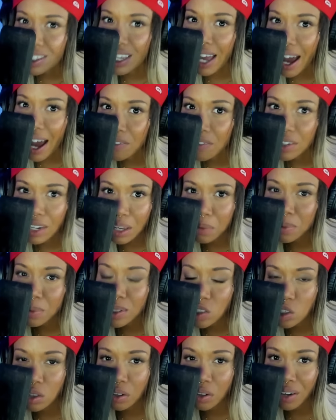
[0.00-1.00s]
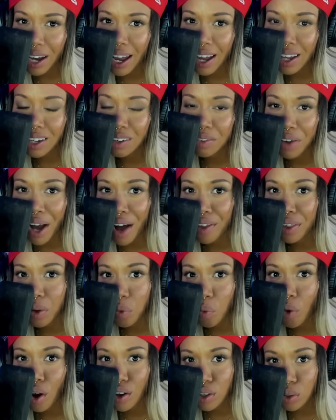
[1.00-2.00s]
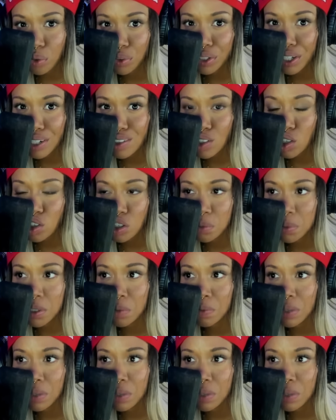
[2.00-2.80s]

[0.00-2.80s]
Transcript: they have an image in their head of how they want your relationship to